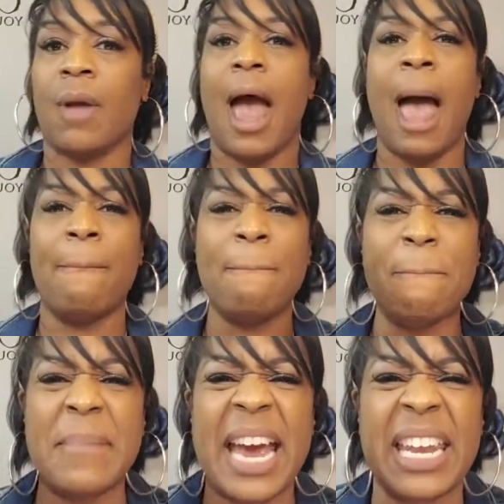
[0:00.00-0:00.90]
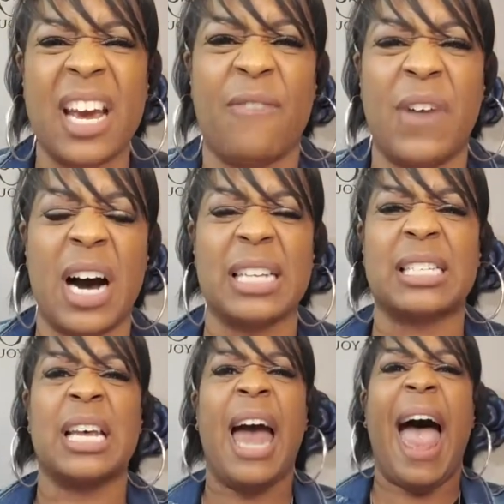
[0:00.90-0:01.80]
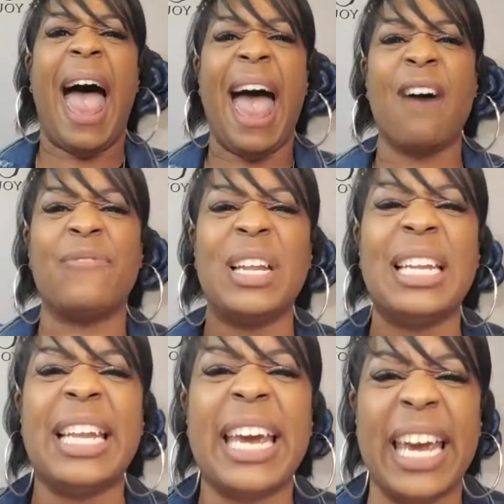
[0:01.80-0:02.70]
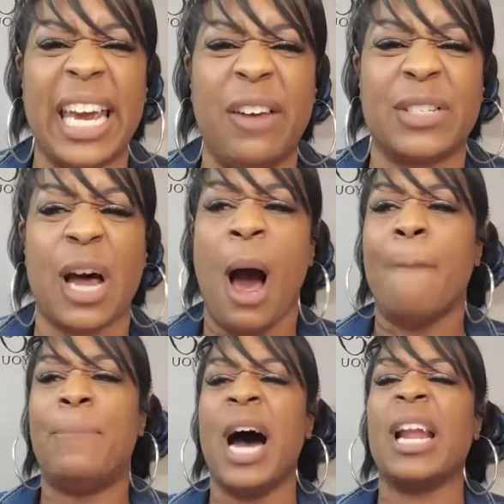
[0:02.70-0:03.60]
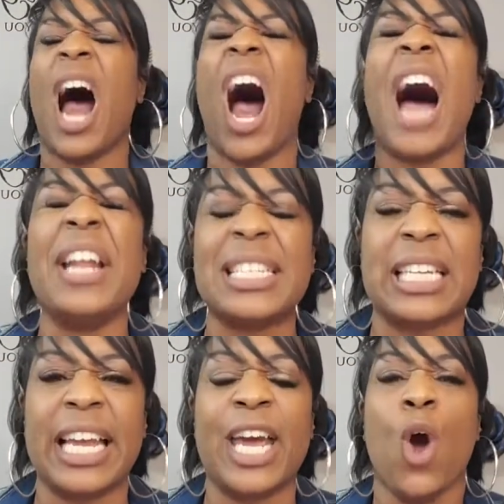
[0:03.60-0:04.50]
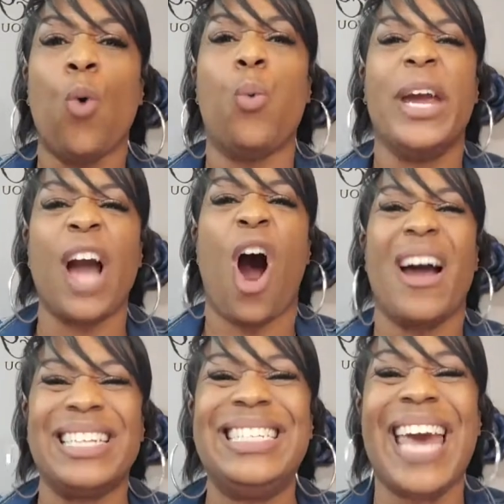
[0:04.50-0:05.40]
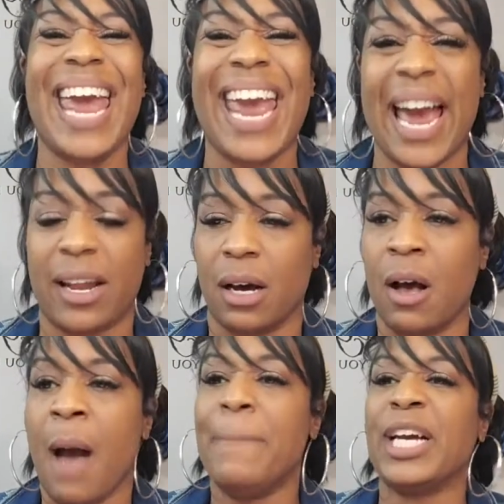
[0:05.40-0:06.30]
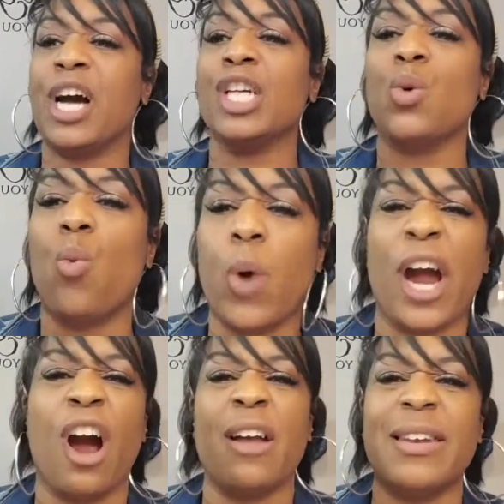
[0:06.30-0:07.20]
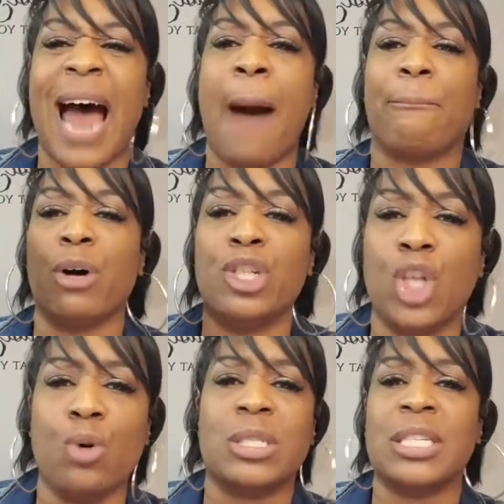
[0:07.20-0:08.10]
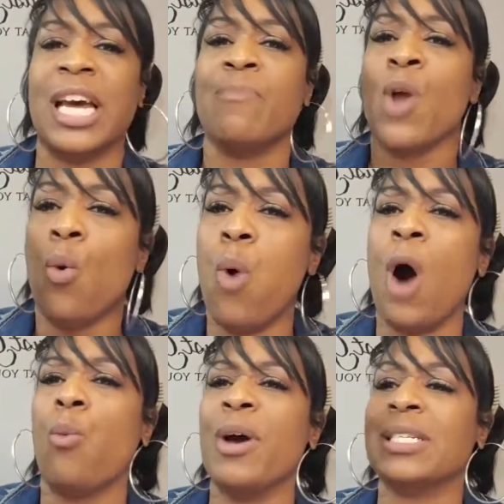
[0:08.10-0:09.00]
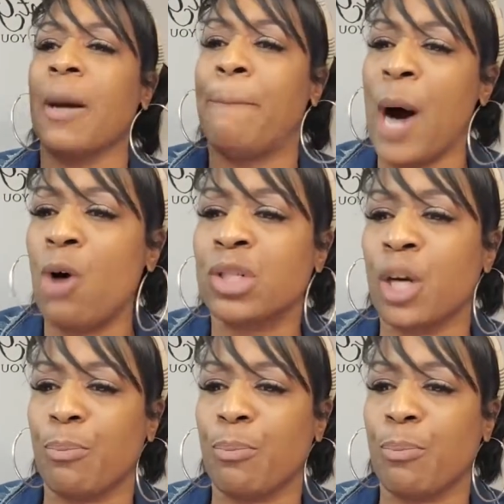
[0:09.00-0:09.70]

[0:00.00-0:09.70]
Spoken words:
And many of us have the leaves, but honestly, we are dead because we're not producing what we're supposed to